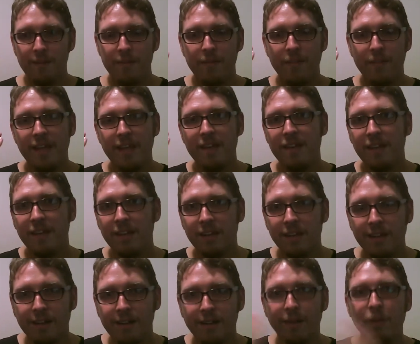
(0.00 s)
then
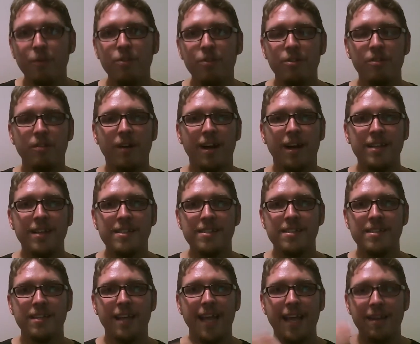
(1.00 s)
close your
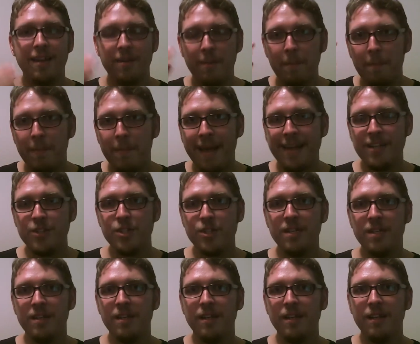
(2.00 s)
eyes and
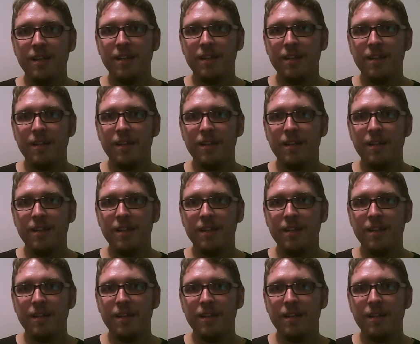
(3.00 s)
imagine